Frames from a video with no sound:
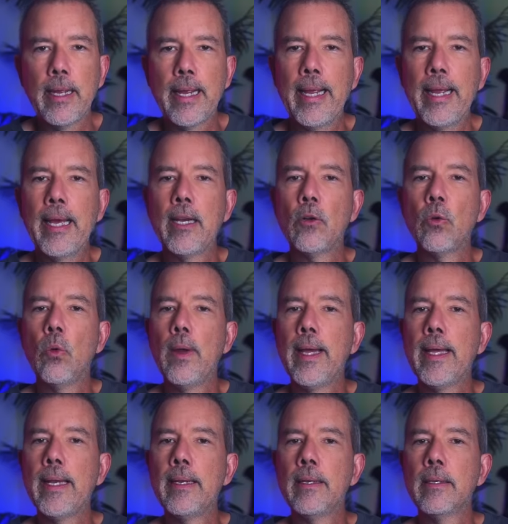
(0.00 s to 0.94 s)
And
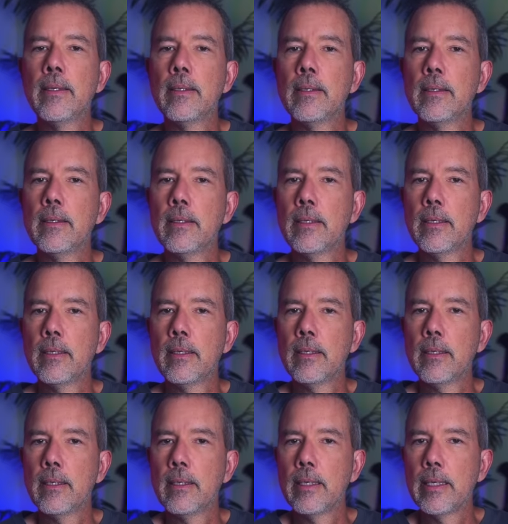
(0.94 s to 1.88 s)
when
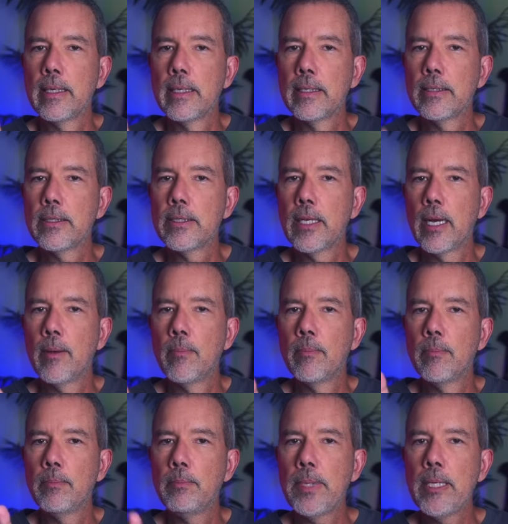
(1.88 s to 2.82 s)

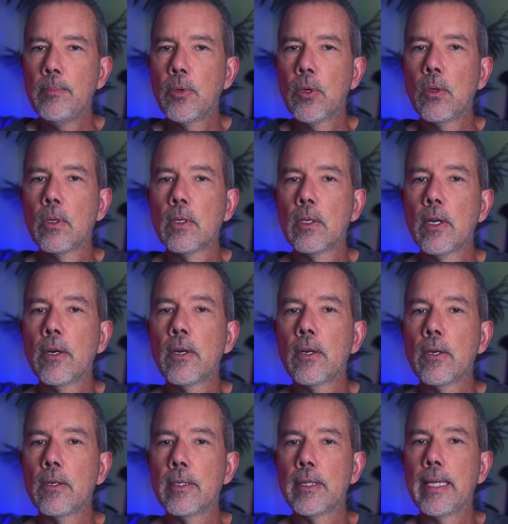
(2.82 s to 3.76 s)
some people
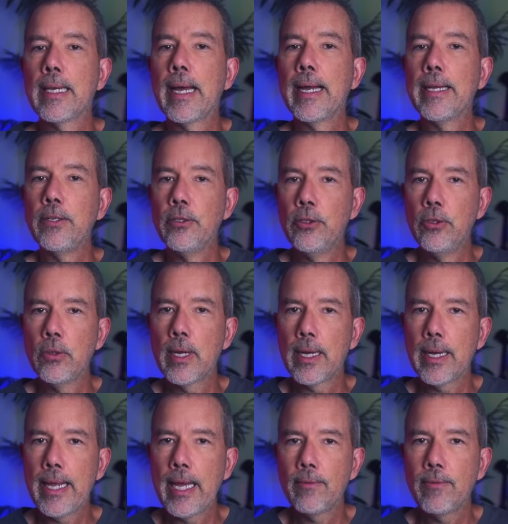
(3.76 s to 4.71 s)
learn that I do
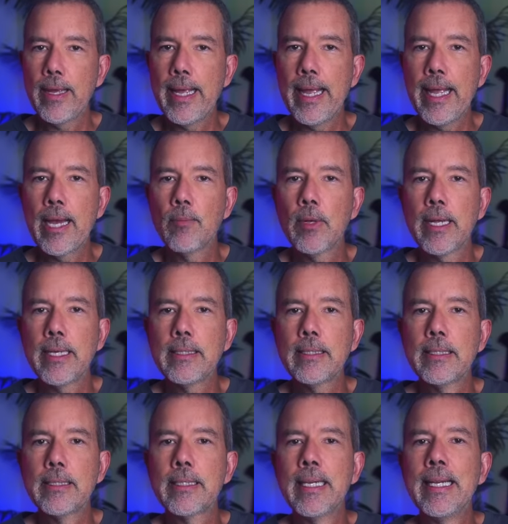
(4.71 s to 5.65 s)
not have a ham
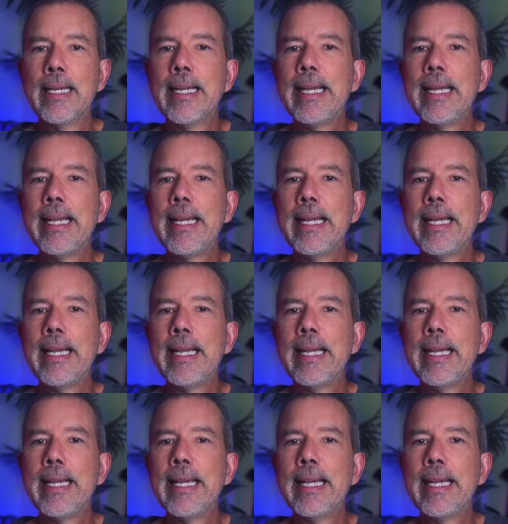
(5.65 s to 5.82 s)
license.